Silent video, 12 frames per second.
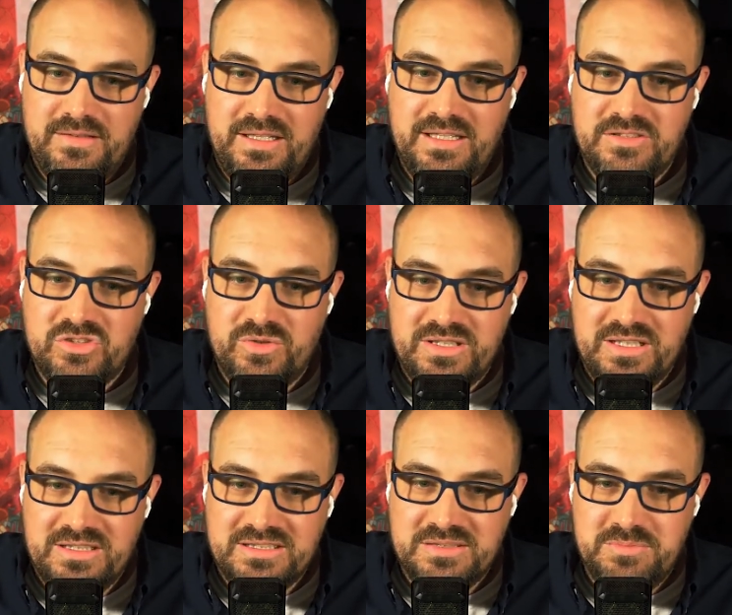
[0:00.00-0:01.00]
And so I
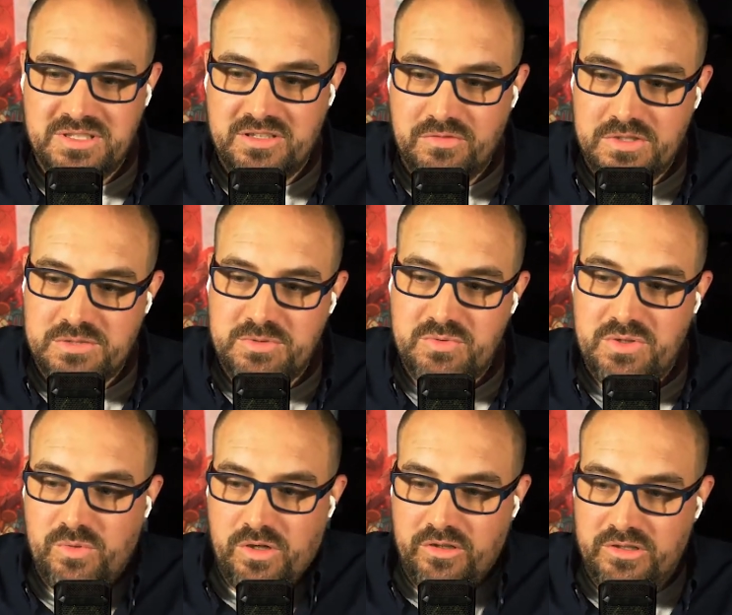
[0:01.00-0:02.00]
think that's a big difference
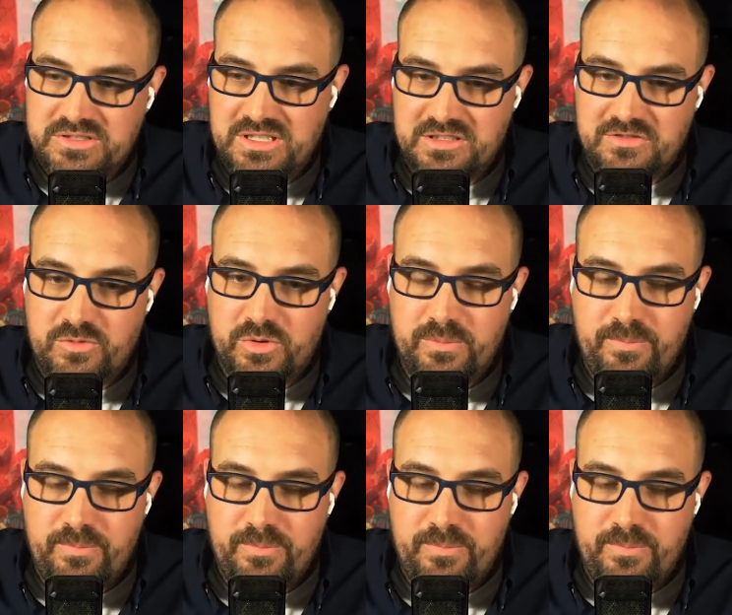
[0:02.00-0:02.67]
between what ARK stands for.